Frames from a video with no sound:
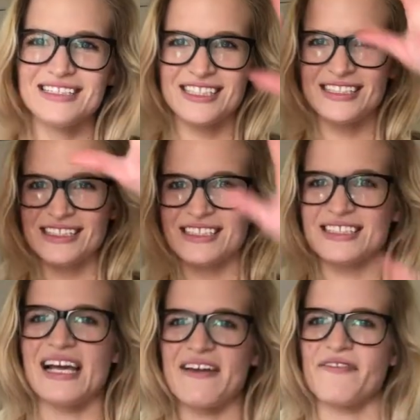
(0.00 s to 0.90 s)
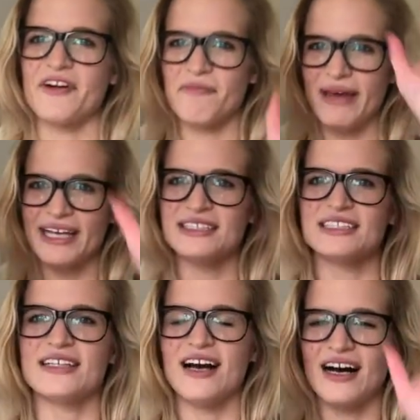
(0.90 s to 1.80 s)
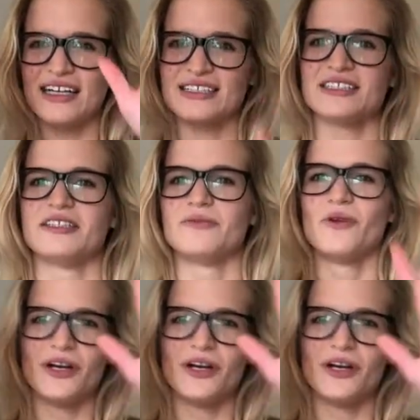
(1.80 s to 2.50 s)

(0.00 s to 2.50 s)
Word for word: So this is a sign for amazing, awesome,